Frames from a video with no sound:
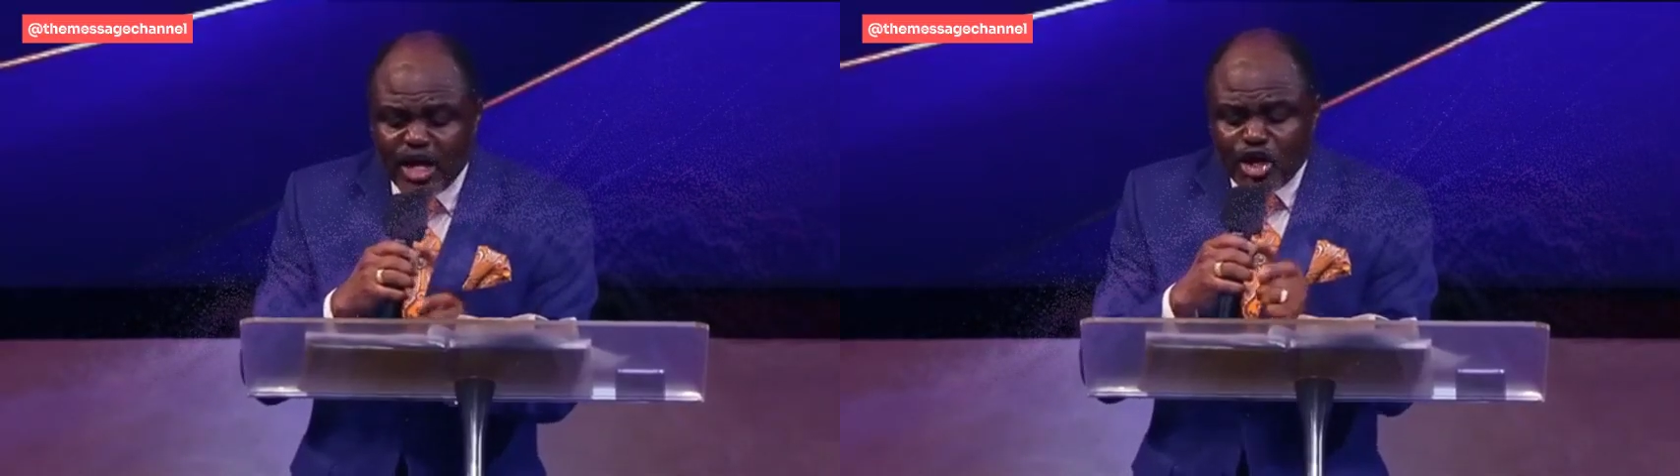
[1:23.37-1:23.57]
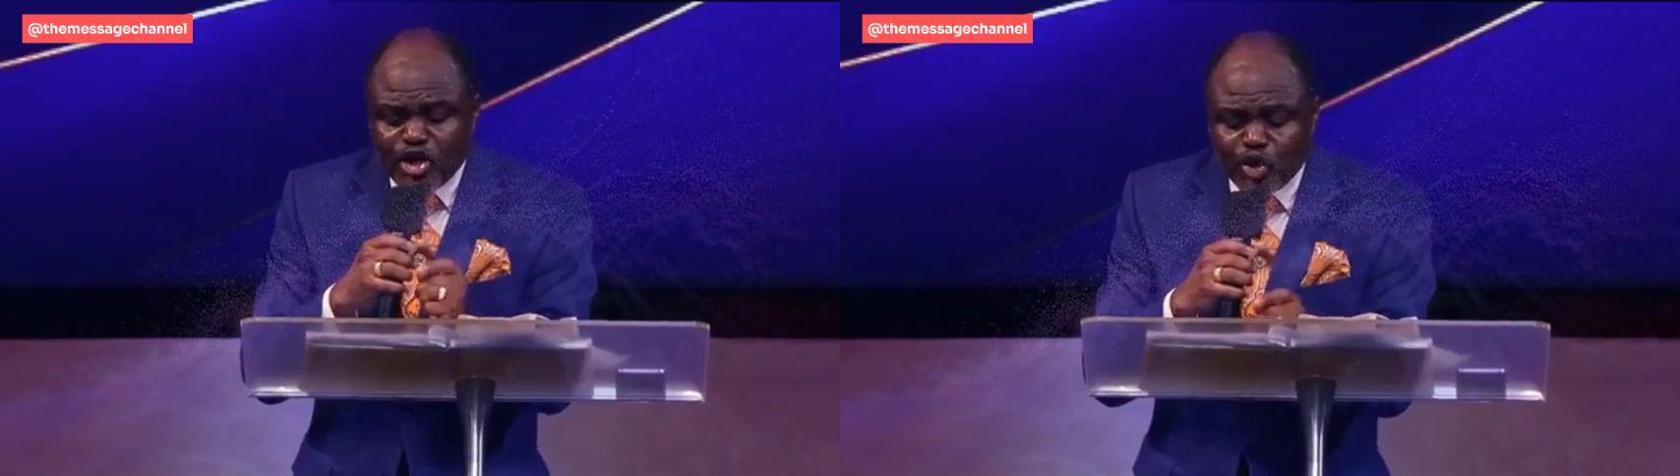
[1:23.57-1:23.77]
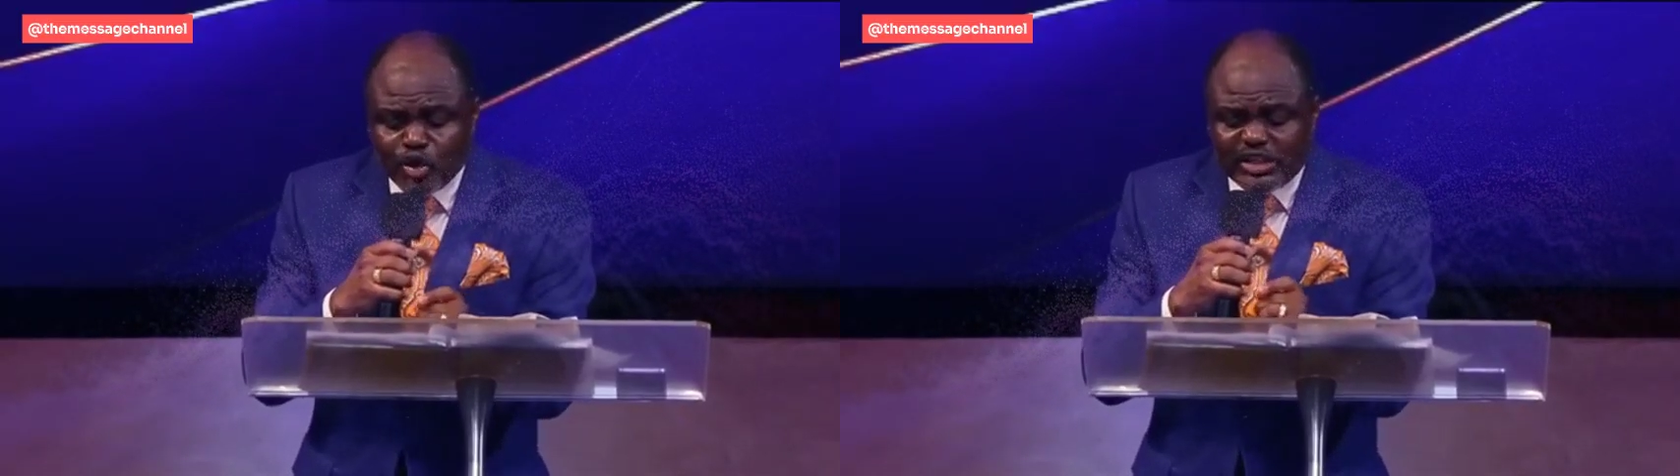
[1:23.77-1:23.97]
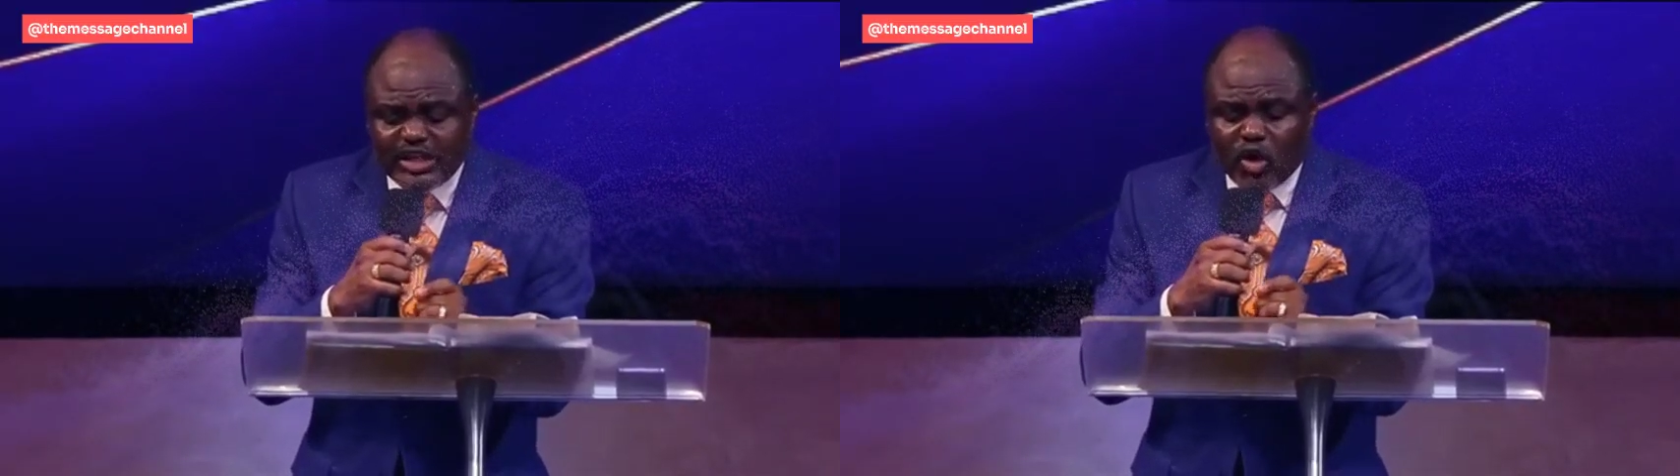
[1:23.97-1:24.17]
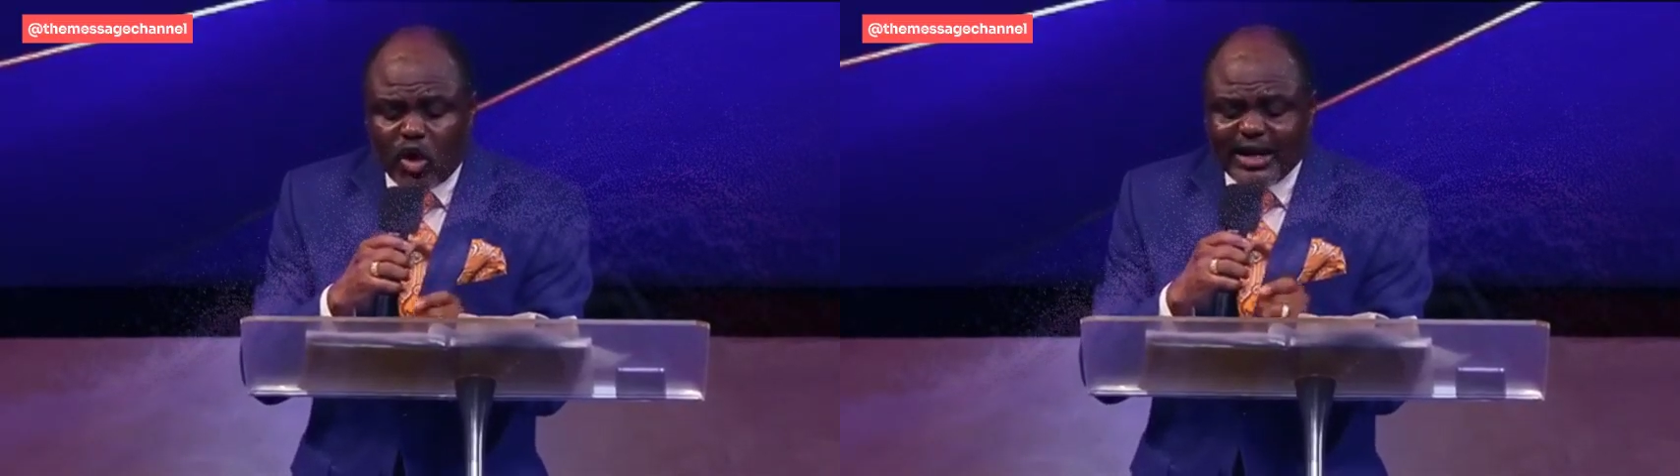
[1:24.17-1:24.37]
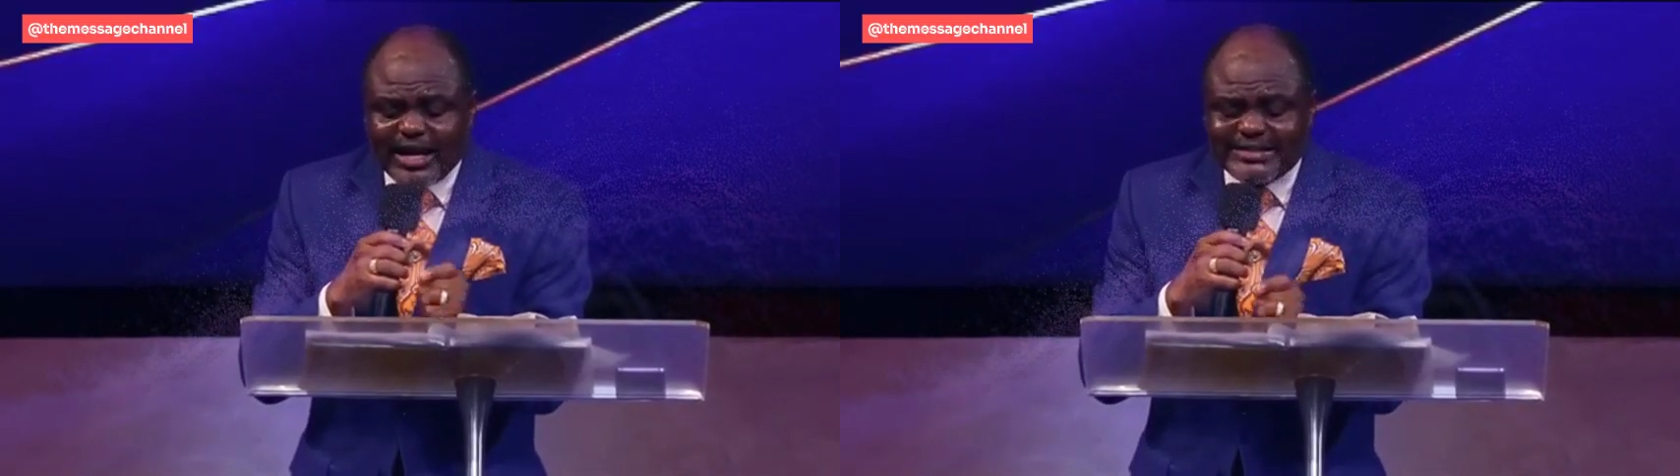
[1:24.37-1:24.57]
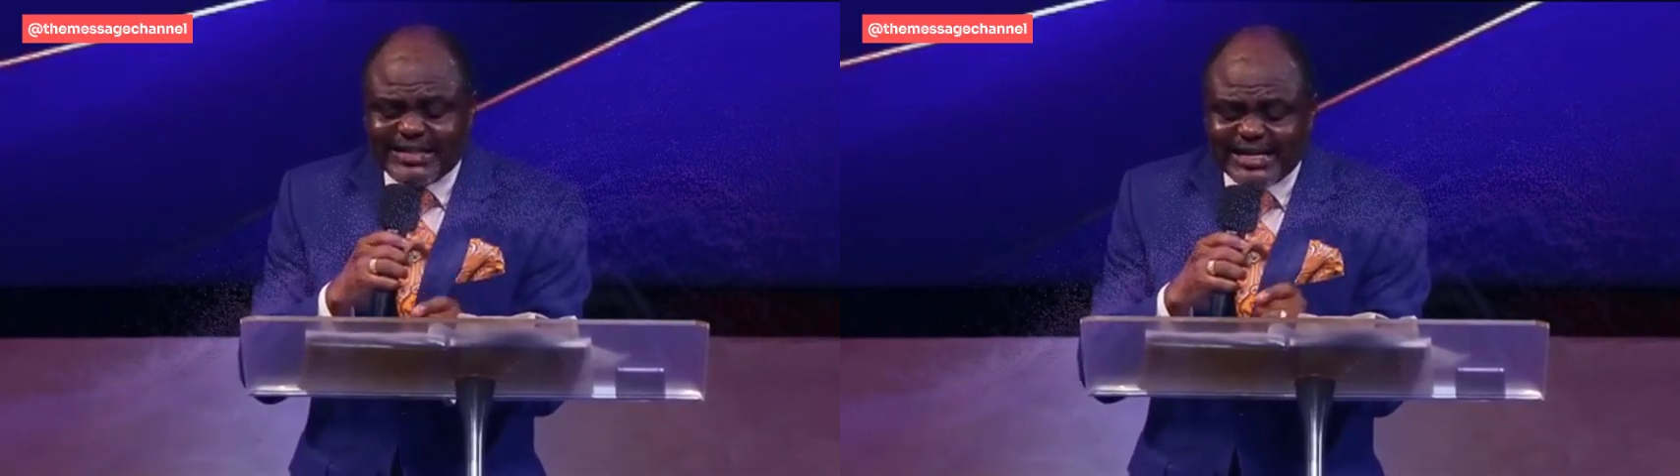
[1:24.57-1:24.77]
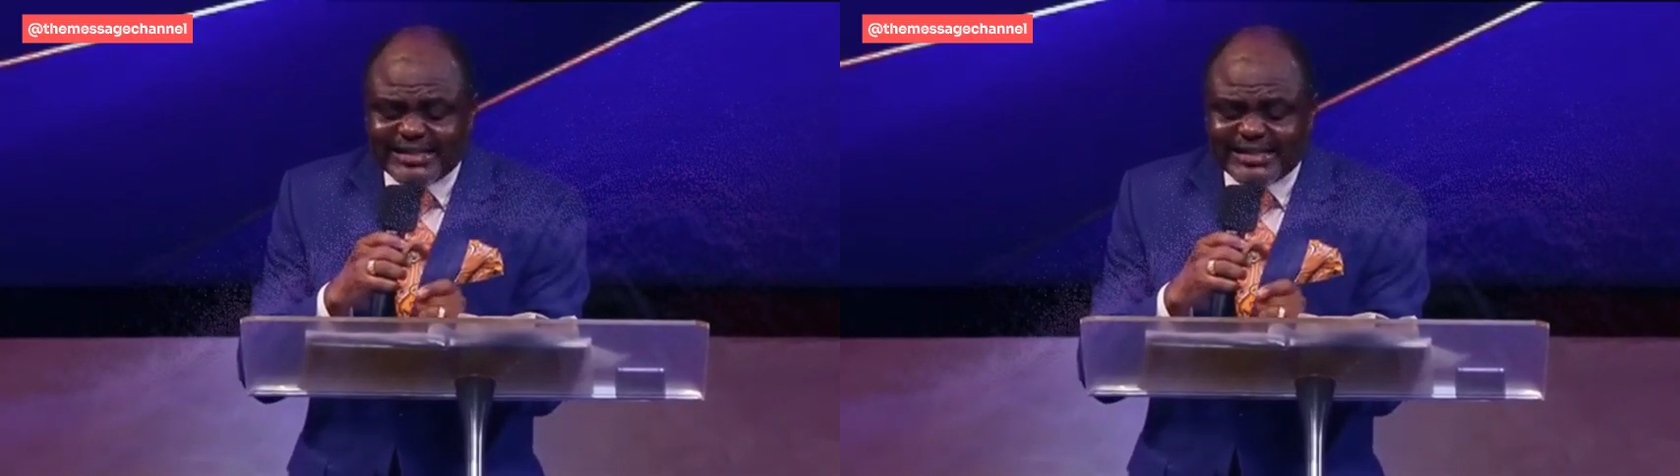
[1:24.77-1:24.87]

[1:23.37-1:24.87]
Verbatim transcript: used in other texts